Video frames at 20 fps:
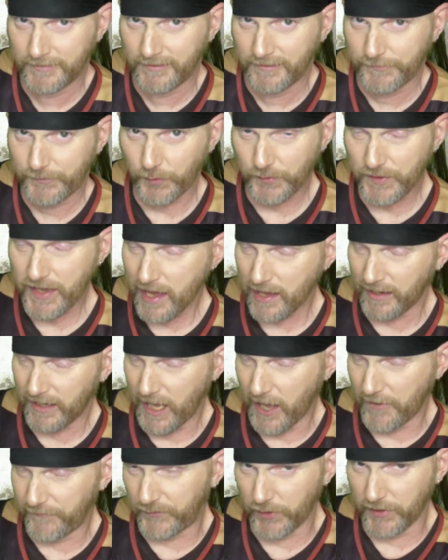So yeah,
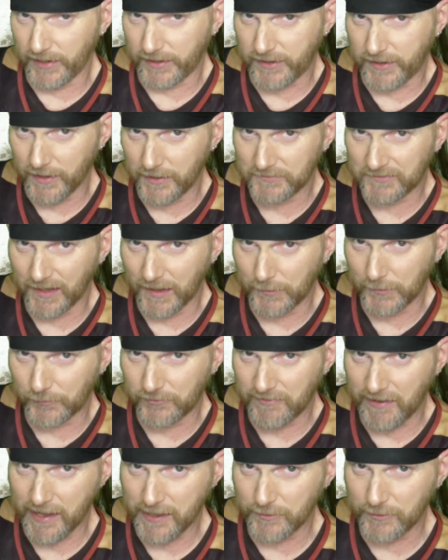if you're a content
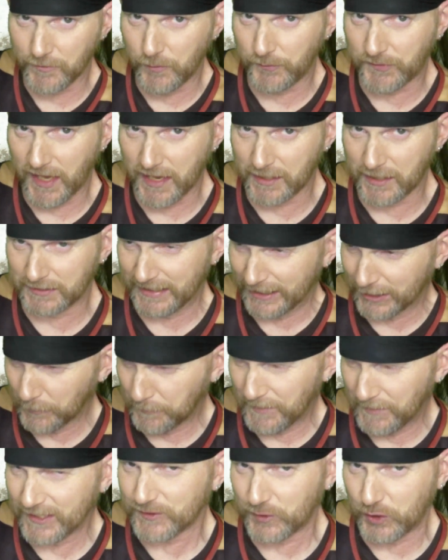creator who's had a little
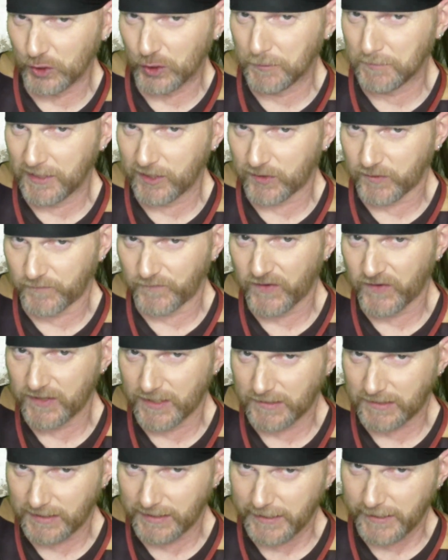bit too much fun
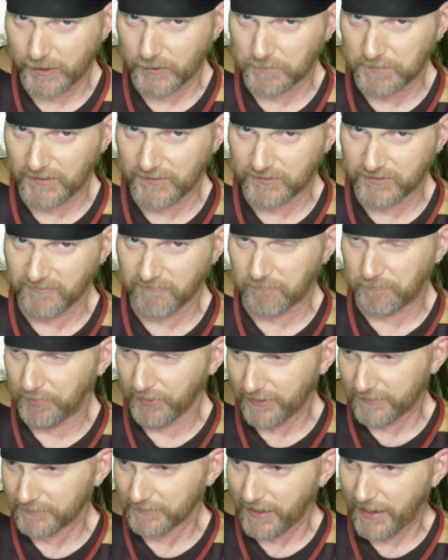at the expense of
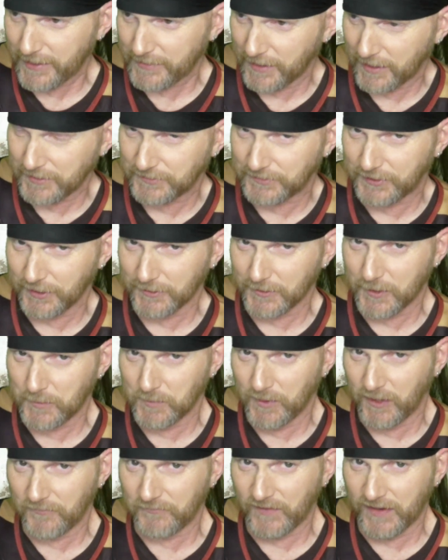Bud Light and Dylan
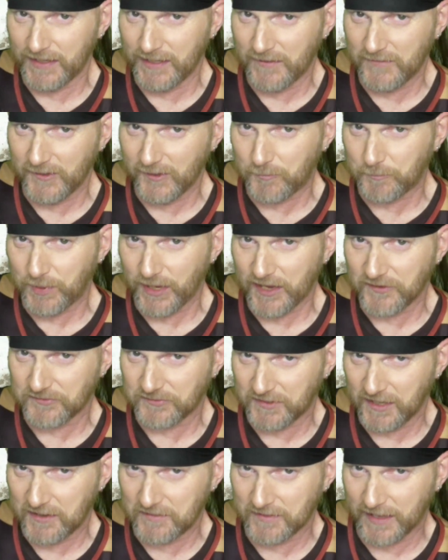Mulvaney these past
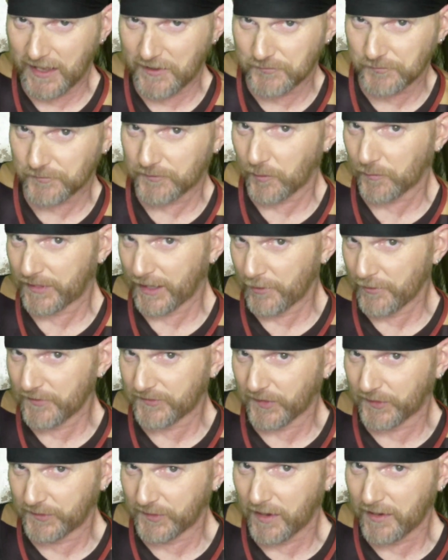10 days or so, there is
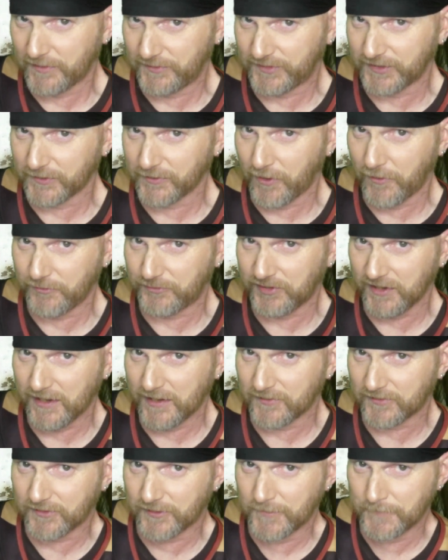a non-zero
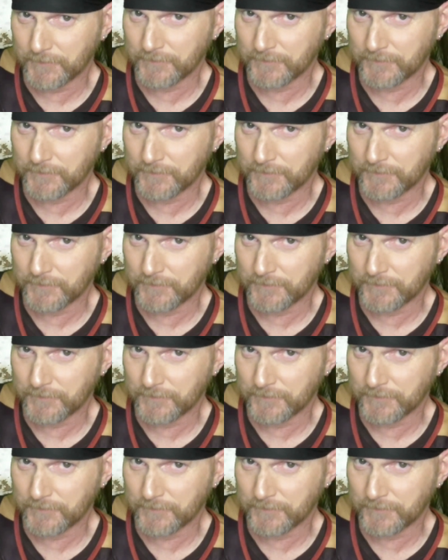chance